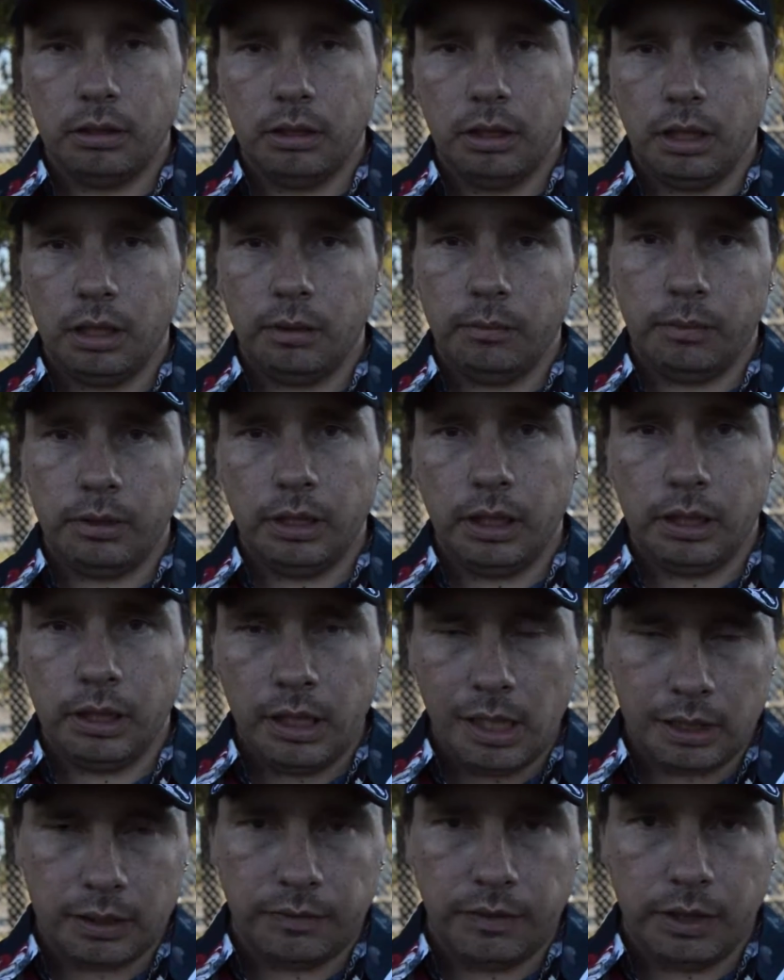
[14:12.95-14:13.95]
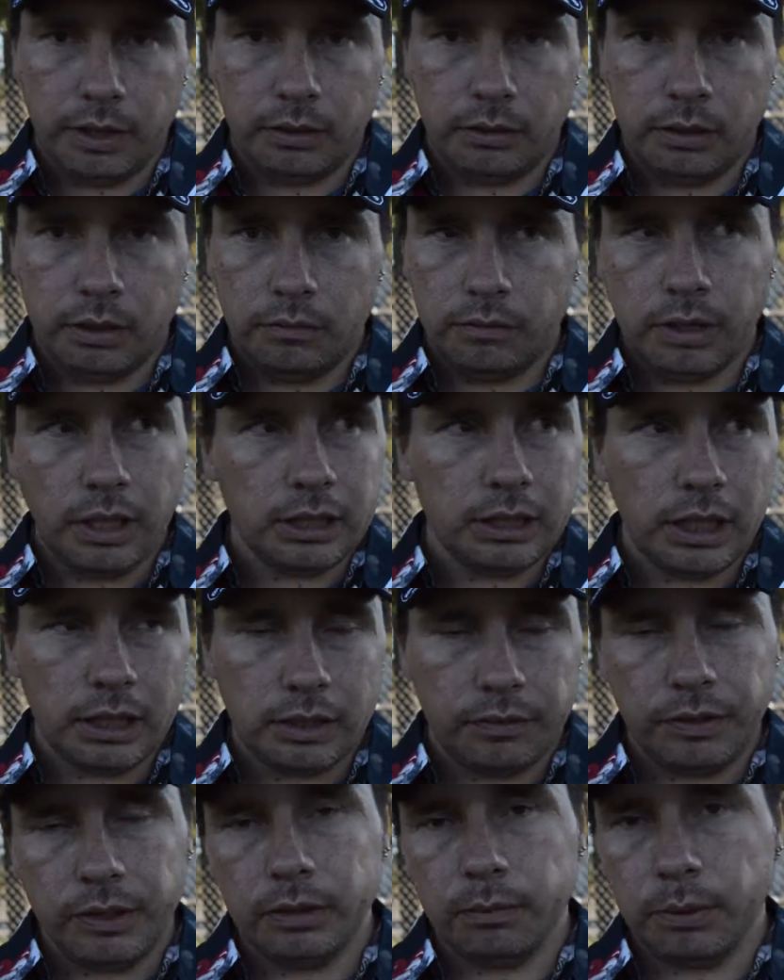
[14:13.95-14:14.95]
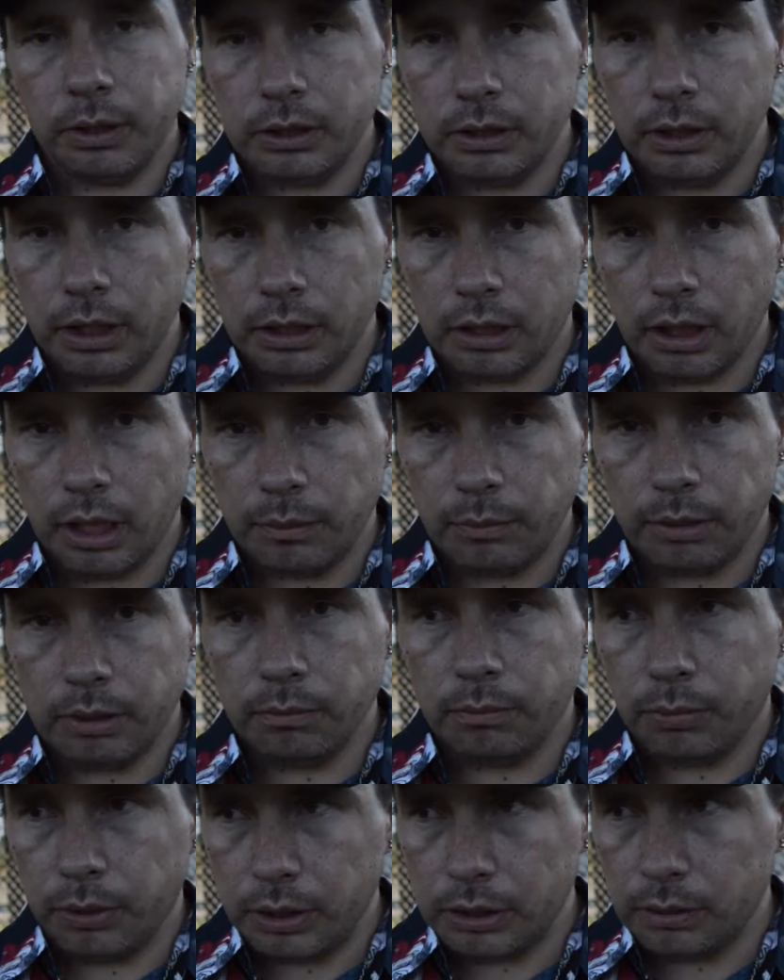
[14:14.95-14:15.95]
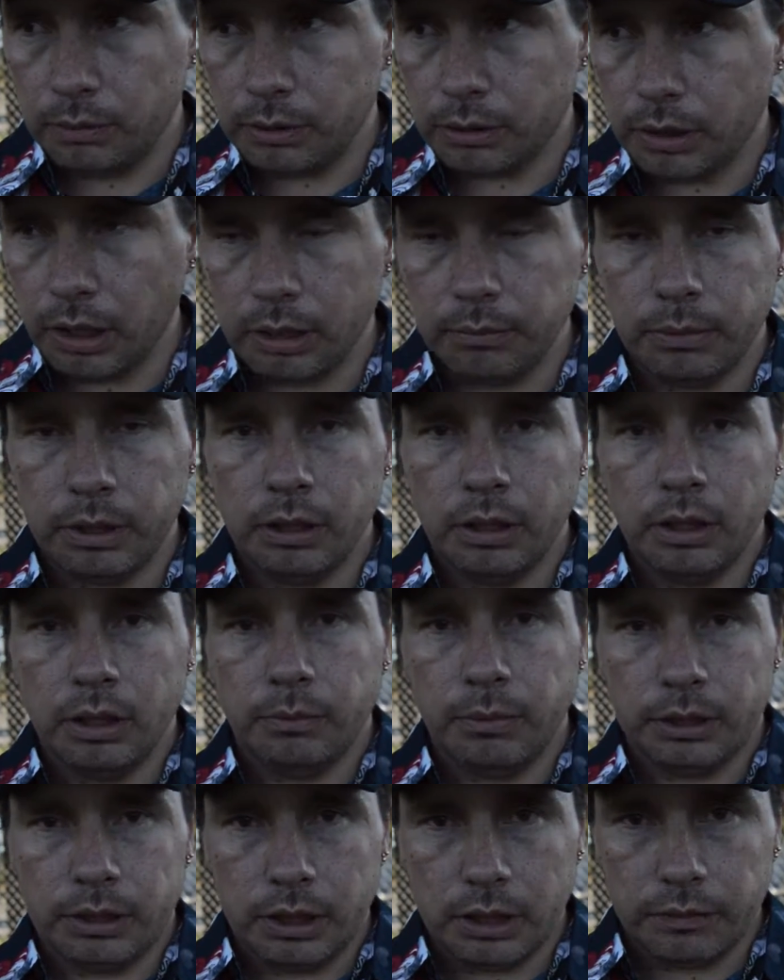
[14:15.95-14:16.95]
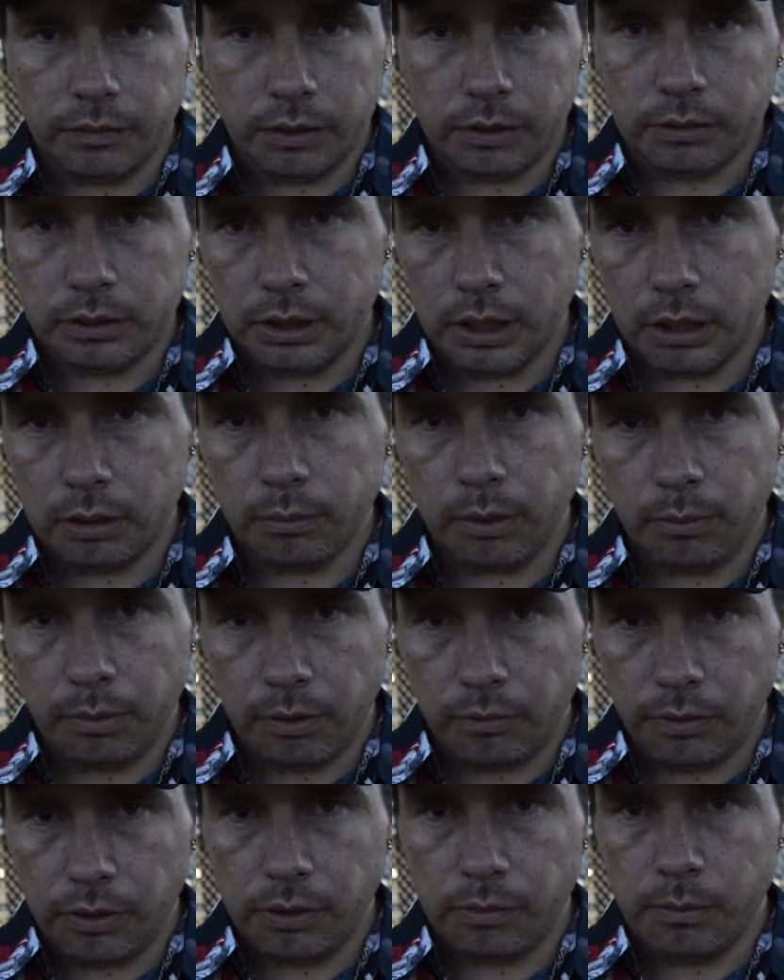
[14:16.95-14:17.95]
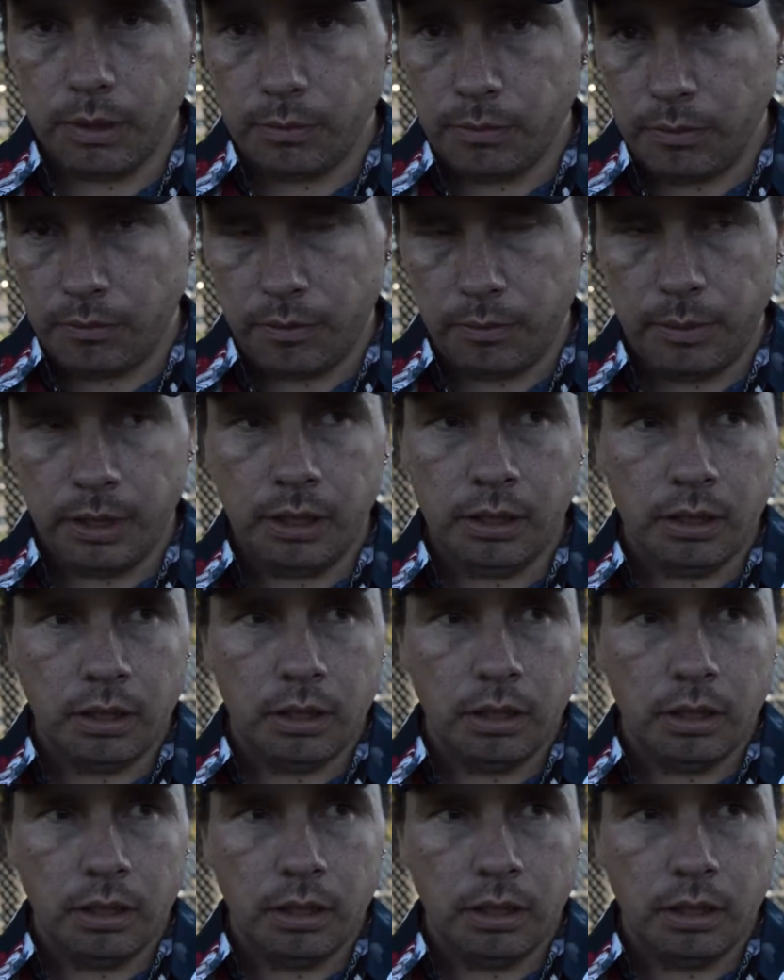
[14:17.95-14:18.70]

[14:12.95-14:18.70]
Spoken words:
in the next video. If you guys like the video, please hit the like button. Please subscribe to me. And share this video on the channel. It might be for you, it might be for me.